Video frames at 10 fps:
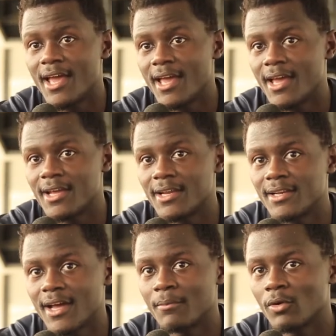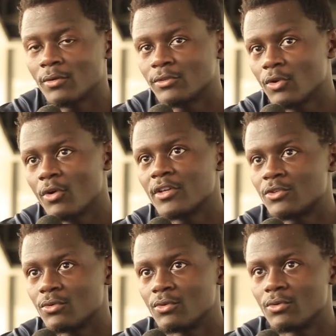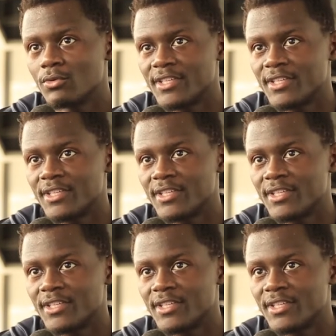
And I'm also going to